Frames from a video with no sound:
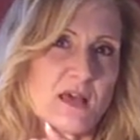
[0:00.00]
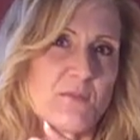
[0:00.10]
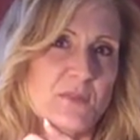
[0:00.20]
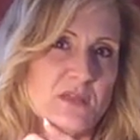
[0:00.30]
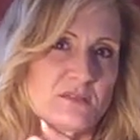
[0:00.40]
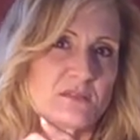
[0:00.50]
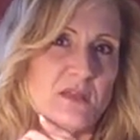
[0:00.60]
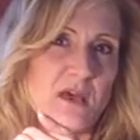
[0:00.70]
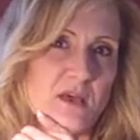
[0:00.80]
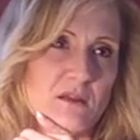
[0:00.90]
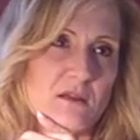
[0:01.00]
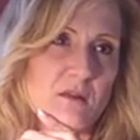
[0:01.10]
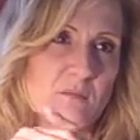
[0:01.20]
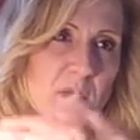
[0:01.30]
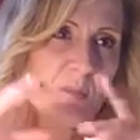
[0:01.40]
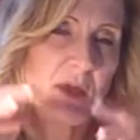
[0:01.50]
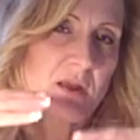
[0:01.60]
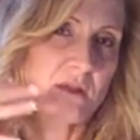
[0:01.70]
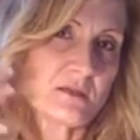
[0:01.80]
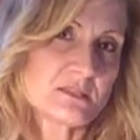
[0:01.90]
That means that
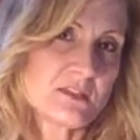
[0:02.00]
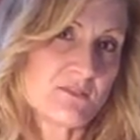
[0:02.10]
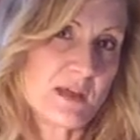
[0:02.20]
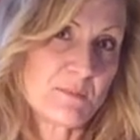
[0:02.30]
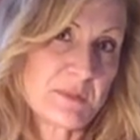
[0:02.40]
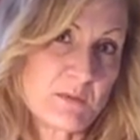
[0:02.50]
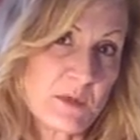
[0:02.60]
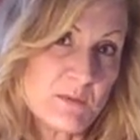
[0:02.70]
hepatic encephalopathy